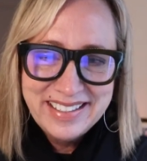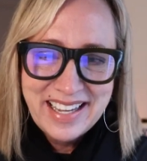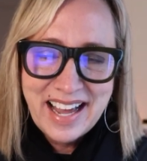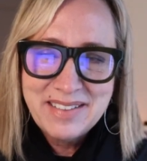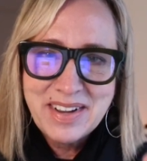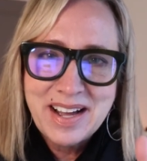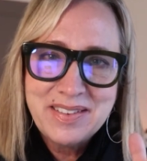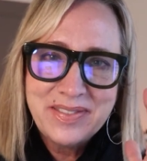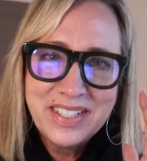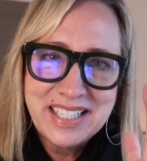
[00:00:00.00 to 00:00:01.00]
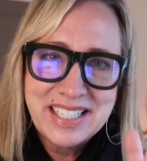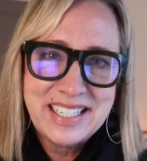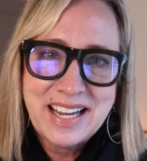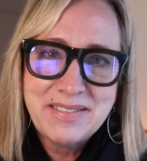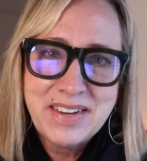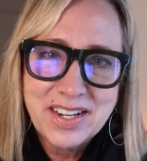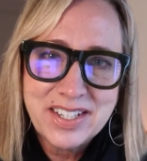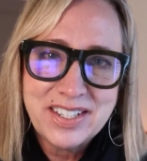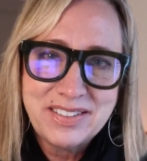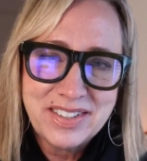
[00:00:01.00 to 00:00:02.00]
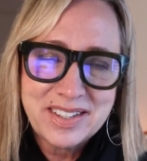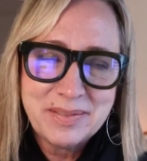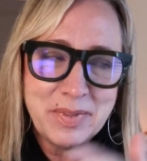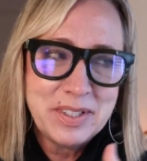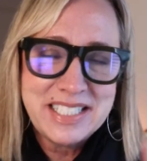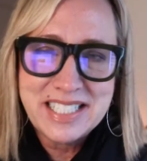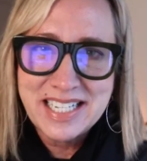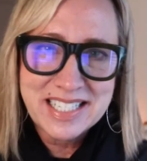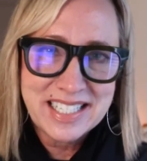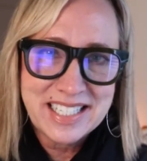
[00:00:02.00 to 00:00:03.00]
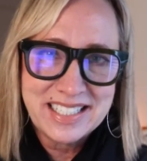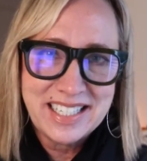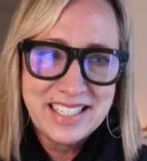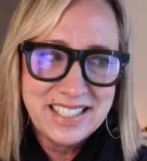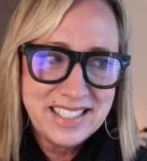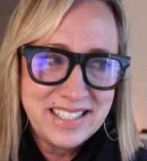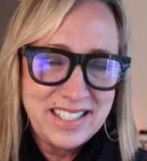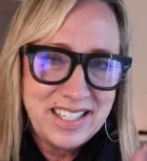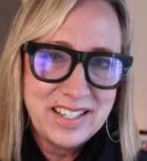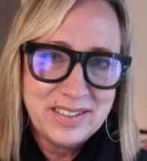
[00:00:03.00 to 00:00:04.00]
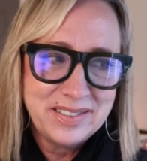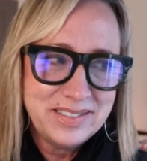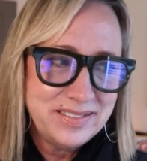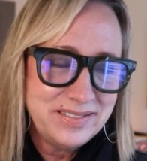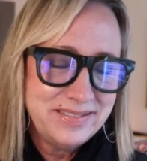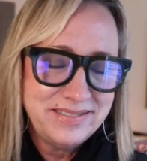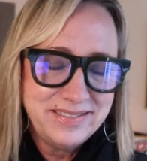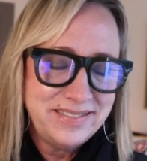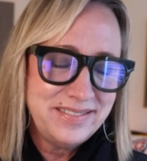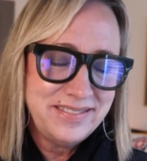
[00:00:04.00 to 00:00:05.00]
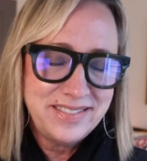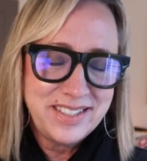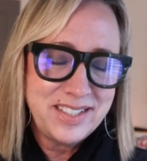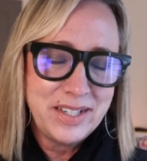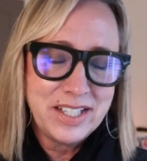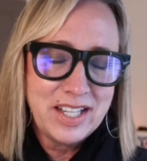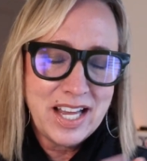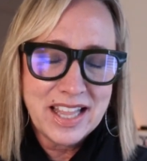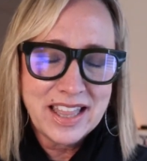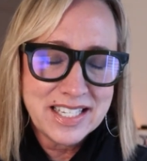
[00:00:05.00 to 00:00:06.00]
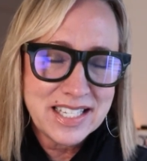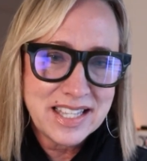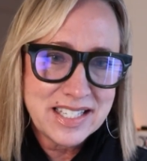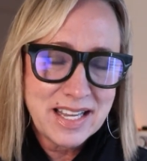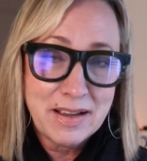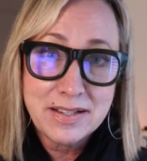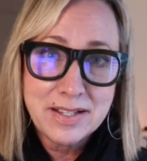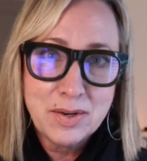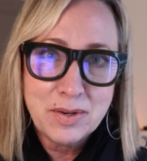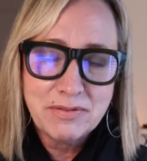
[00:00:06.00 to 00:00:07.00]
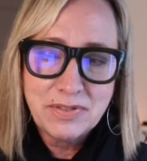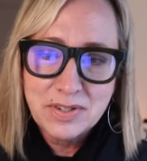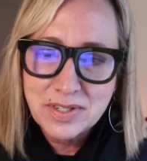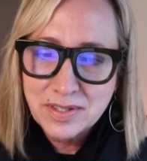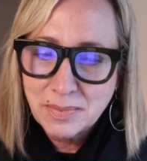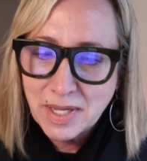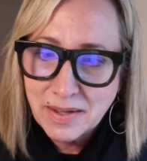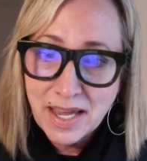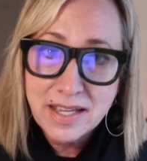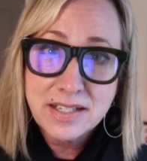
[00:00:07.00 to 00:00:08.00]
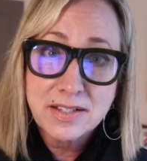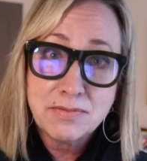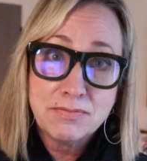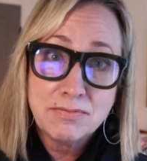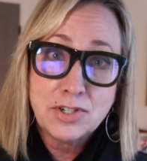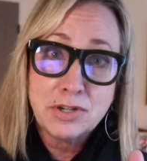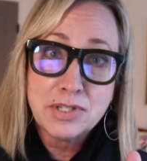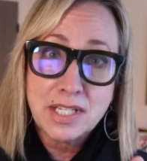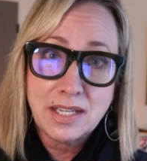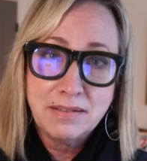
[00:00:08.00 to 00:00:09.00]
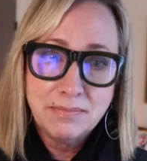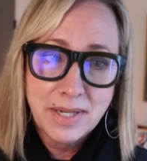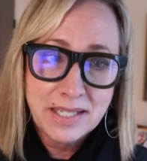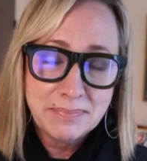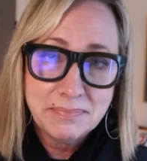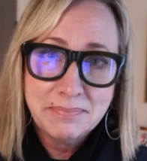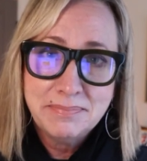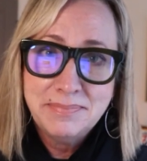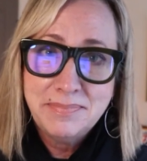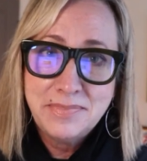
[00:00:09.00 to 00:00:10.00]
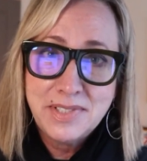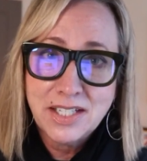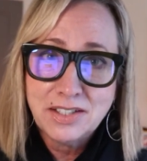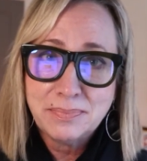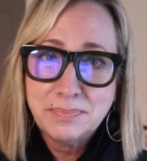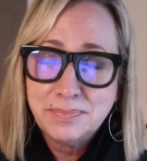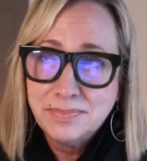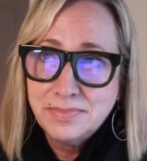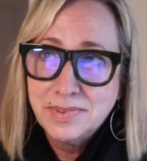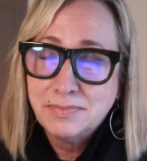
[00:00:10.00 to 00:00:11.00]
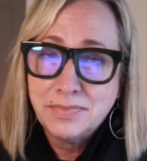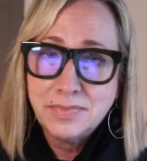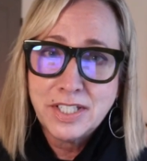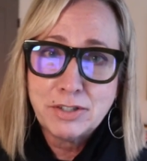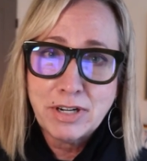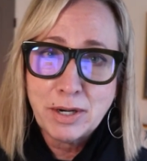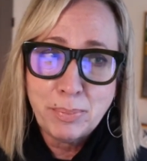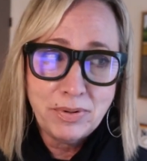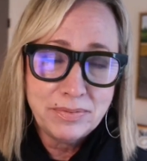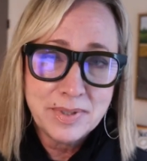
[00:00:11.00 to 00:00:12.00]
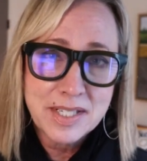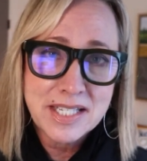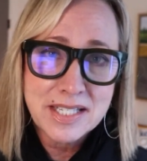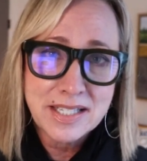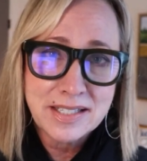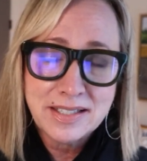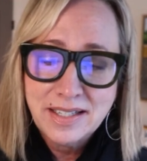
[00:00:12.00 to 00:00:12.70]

I'm not good with multitasking and, you know, doing a lot of things at the same. It's so confusing to me. Ask Josie, my dear, incredible assistant.